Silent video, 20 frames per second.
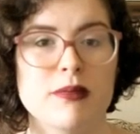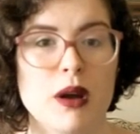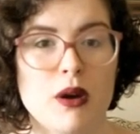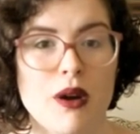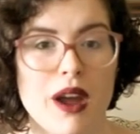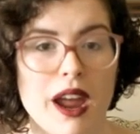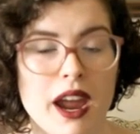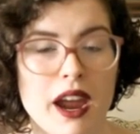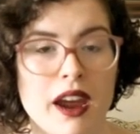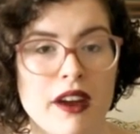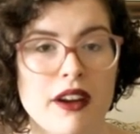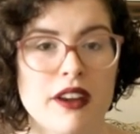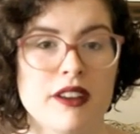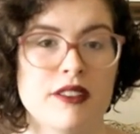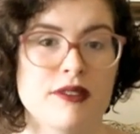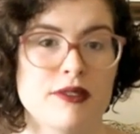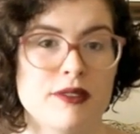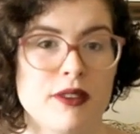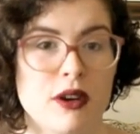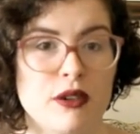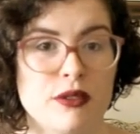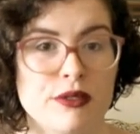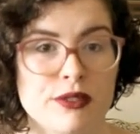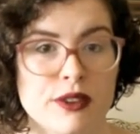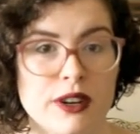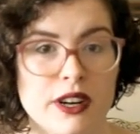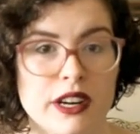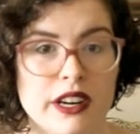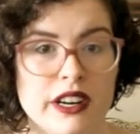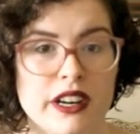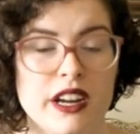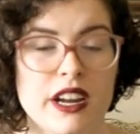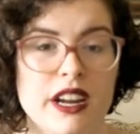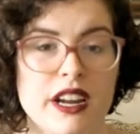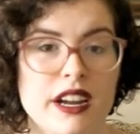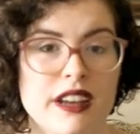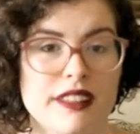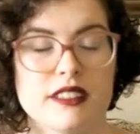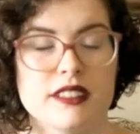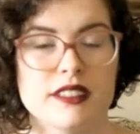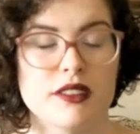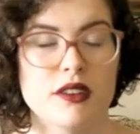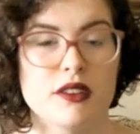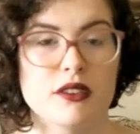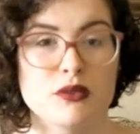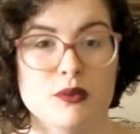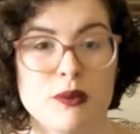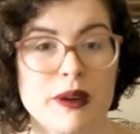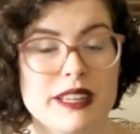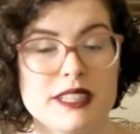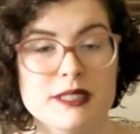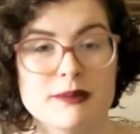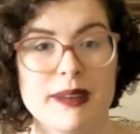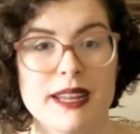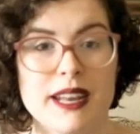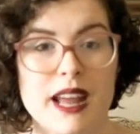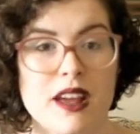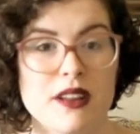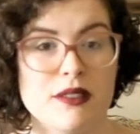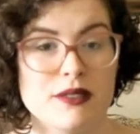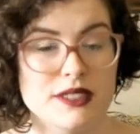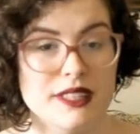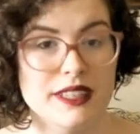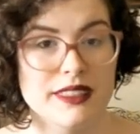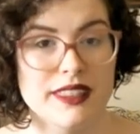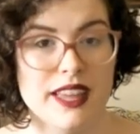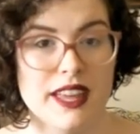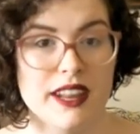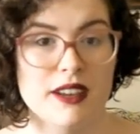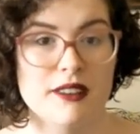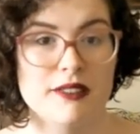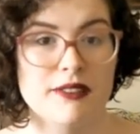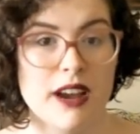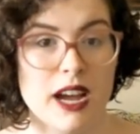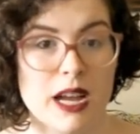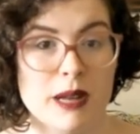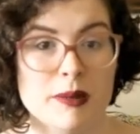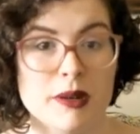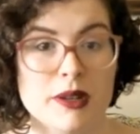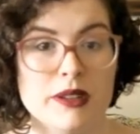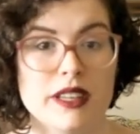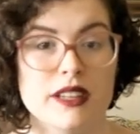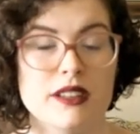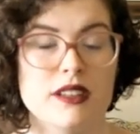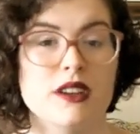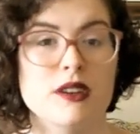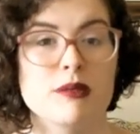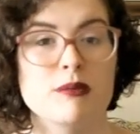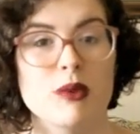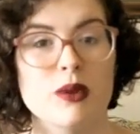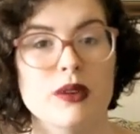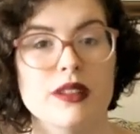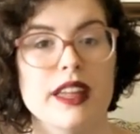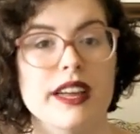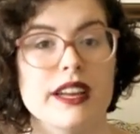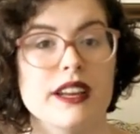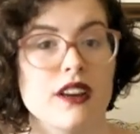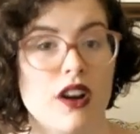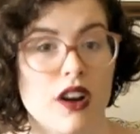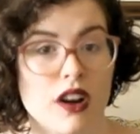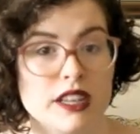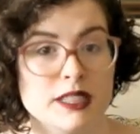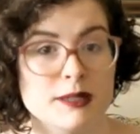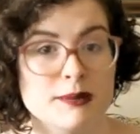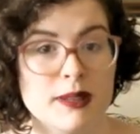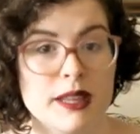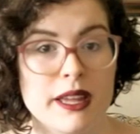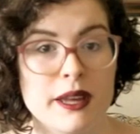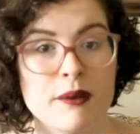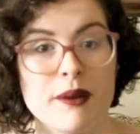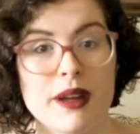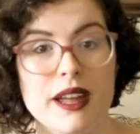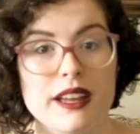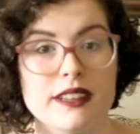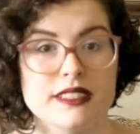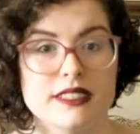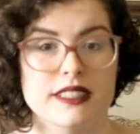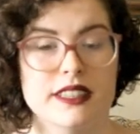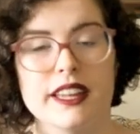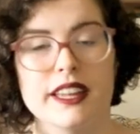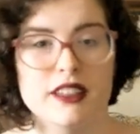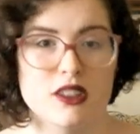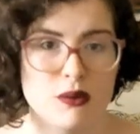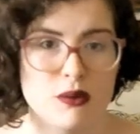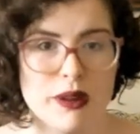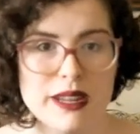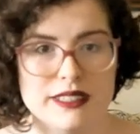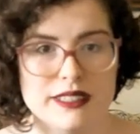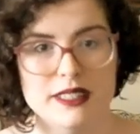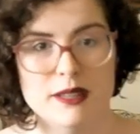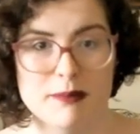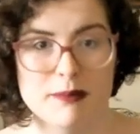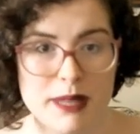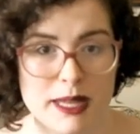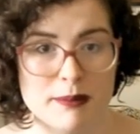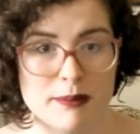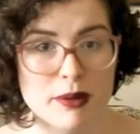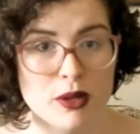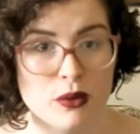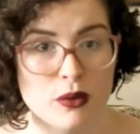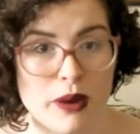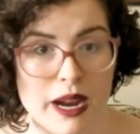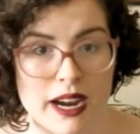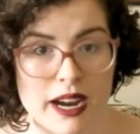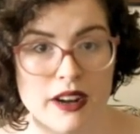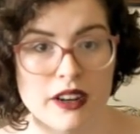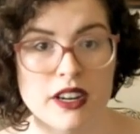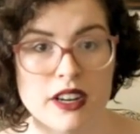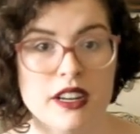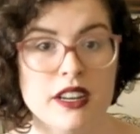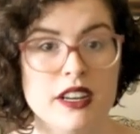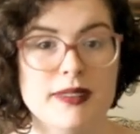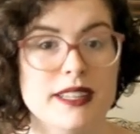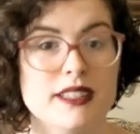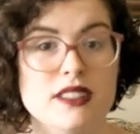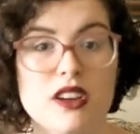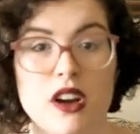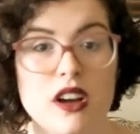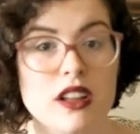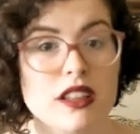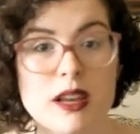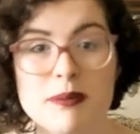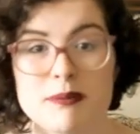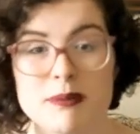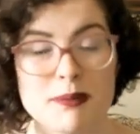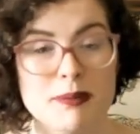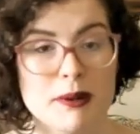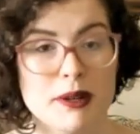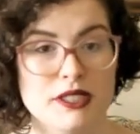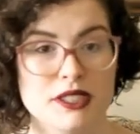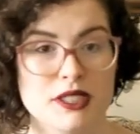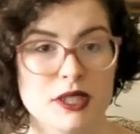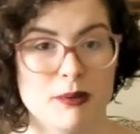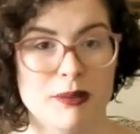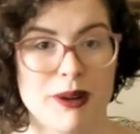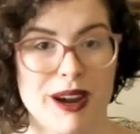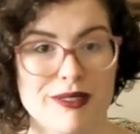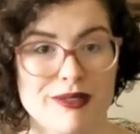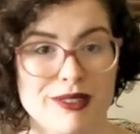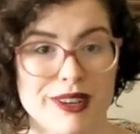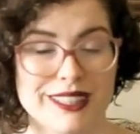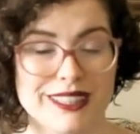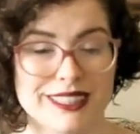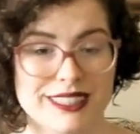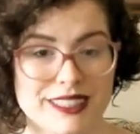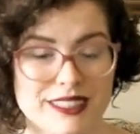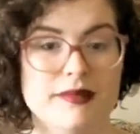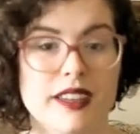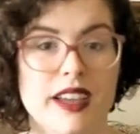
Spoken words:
mohair and faux fur. There's wigs made out of synthetic fiber that look more like cosplay wigs and like the wigs that people wear. It's all up to personal preference.